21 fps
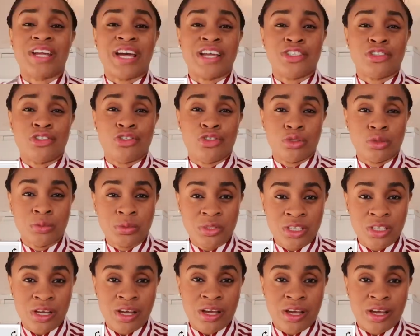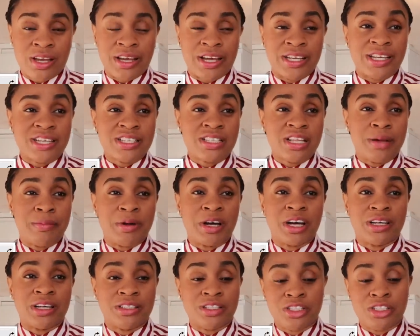nice dupes, like that's the Stella
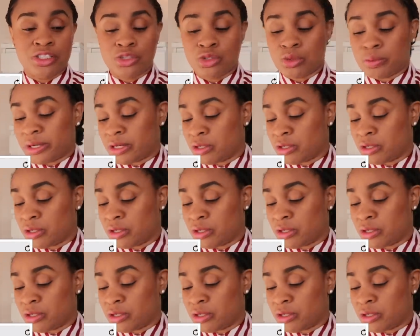McCartney dupe,